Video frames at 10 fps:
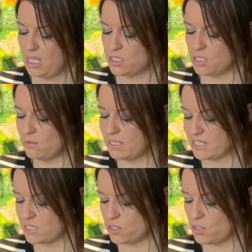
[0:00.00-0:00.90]
Do
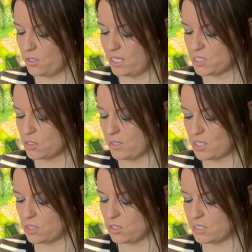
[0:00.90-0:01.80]
listen to your
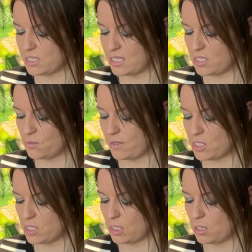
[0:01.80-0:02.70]
intuition on the
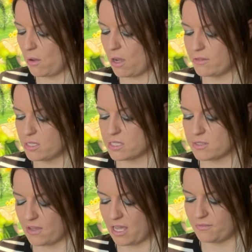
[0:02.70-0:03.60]
situation. You are in this
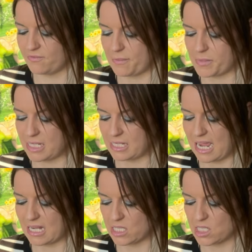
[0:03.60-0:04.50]
divine feminine
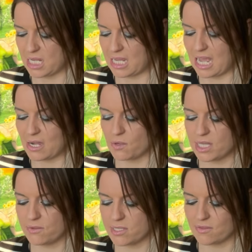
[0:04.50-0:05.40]
energy, and when
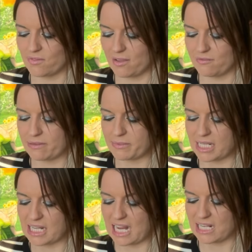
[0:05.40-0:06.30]
there is divine
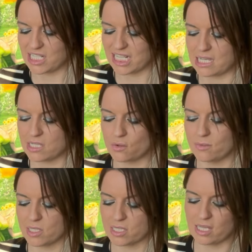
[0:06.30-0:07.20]
feminine energy, it's
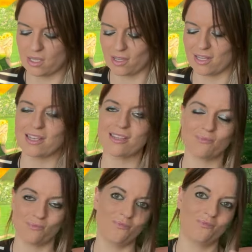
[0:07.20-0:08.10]
almost like you can
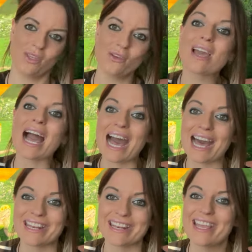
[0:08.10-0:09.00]
you
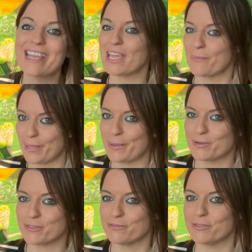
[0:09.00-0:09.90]
can get
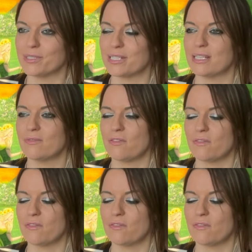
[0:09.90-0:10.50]
people to fall in love with